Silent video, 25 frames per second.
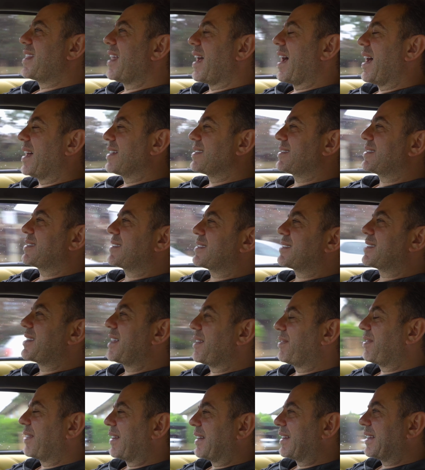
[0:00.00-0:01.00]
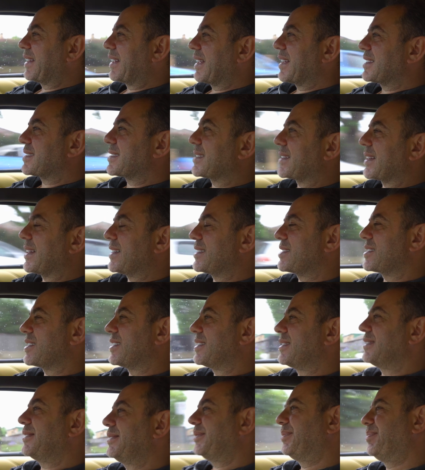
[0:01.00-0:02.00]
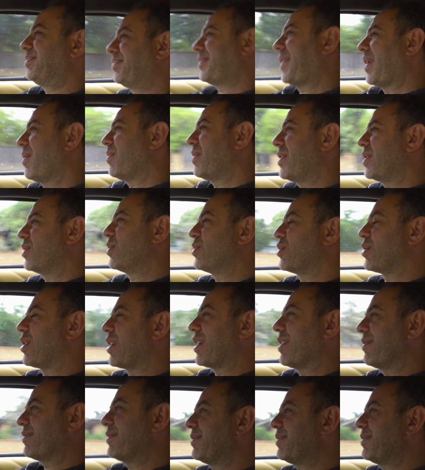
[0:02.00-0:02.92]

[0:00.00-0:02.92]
does definitely get attention when you drive.